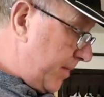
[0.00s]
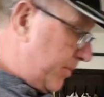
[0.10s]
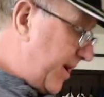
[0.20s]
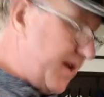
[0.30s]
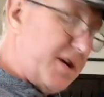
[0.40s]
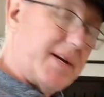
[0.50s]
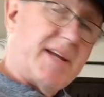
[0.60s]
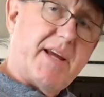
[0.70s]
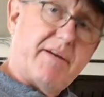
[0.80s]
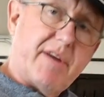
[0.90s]
pinion
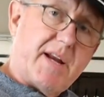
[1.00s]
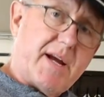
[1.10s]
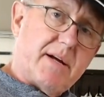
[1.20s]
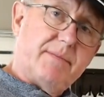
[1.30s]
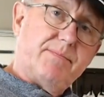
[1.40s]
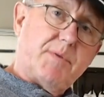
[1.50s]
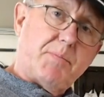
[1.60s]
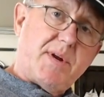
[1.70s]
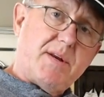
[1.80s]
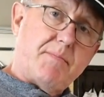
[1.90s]
gear in now, the
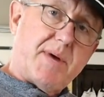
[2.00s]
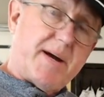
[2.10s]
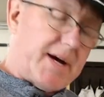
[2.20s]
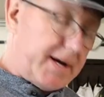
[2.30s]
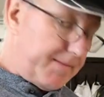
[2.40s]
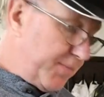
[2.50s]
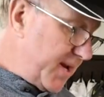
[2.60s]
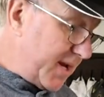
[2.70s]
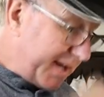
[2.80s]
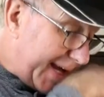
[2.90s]

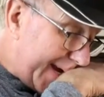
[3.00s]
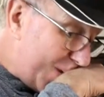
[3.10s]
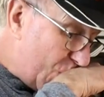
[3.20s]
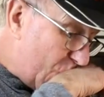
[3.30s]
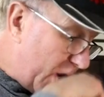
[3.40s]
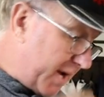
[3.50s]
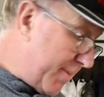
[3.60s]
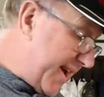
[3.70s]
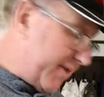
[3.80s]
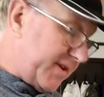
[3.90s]
pinion gear, and the
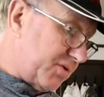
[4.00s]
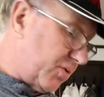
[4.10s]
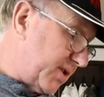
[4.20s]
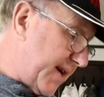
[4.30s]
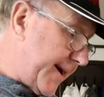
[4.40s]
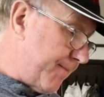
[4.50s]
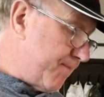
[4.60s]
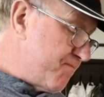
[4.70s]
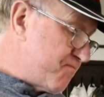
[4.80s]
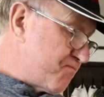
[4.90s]
bearings all set.
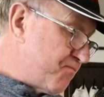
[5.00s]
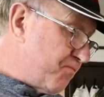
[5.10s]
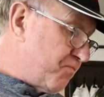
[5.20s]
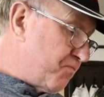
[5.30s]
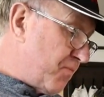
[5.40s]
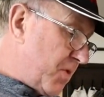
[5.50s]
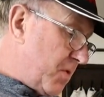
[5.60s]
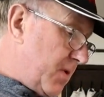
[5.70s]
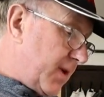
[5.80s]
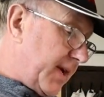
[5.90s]

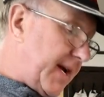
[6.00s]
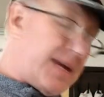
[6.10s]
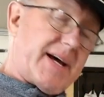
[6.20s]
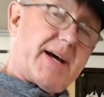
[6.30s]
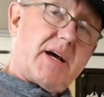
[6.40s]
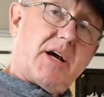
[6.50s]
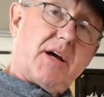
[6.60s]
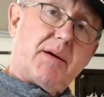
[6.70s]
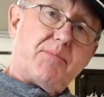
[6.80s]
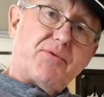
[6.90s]
Get
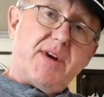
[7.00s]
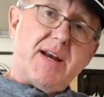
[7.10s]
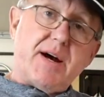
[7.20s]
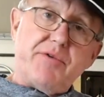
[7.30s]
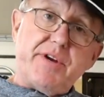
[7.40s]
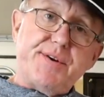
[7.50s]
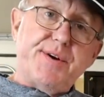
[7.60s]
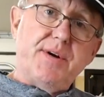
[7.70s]
that preloaded.